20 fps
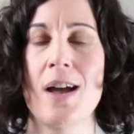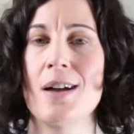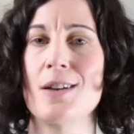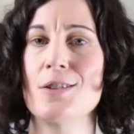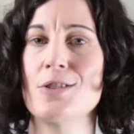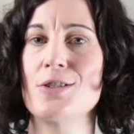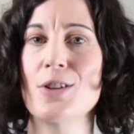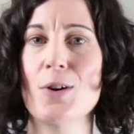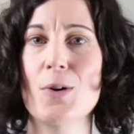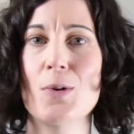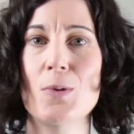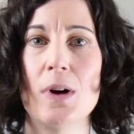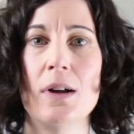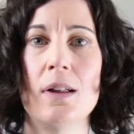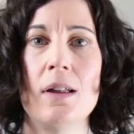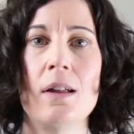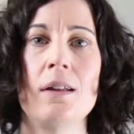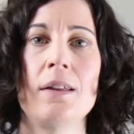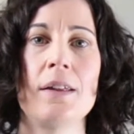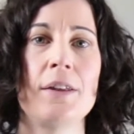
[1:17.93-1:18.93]
So
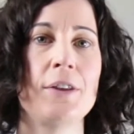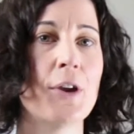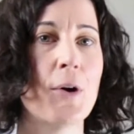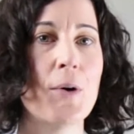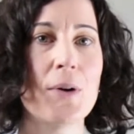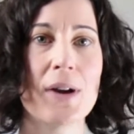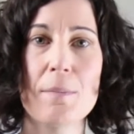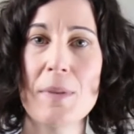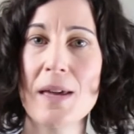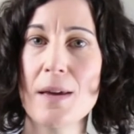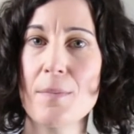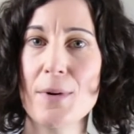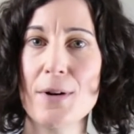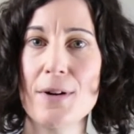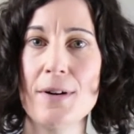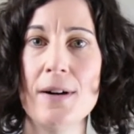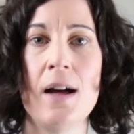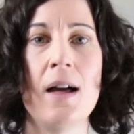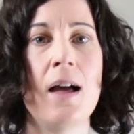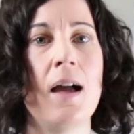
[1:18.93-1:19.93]
yoga
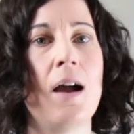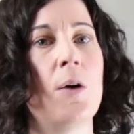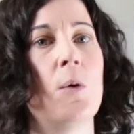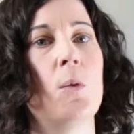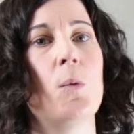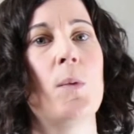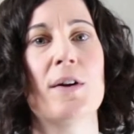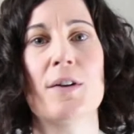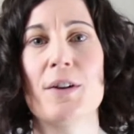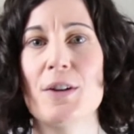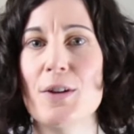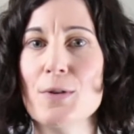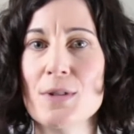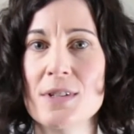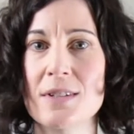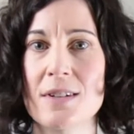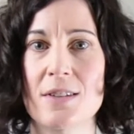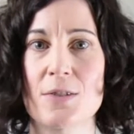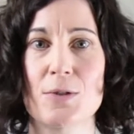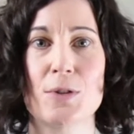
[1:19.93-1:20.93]
people, we're
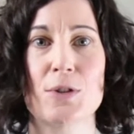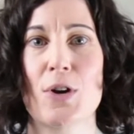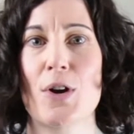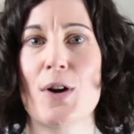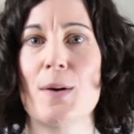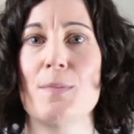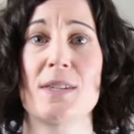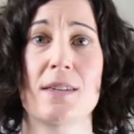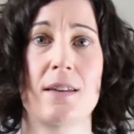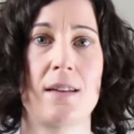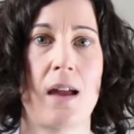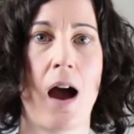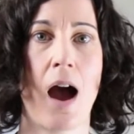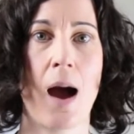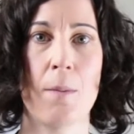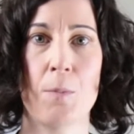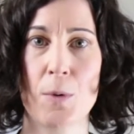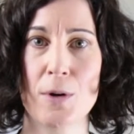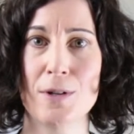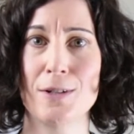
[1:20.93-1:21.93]
used to those terms,
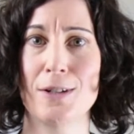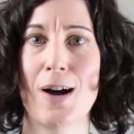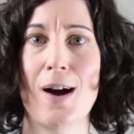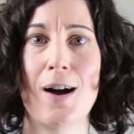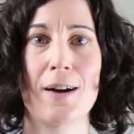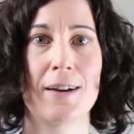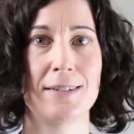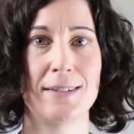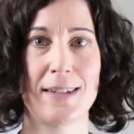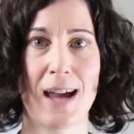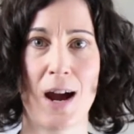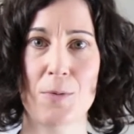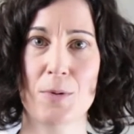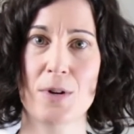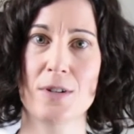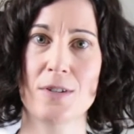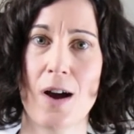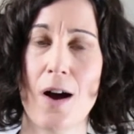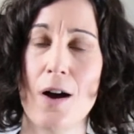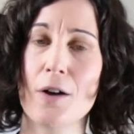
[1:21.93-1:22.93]
upward dog,
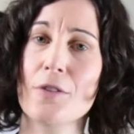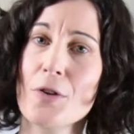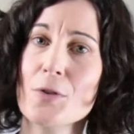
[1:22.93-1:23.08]
downward dog.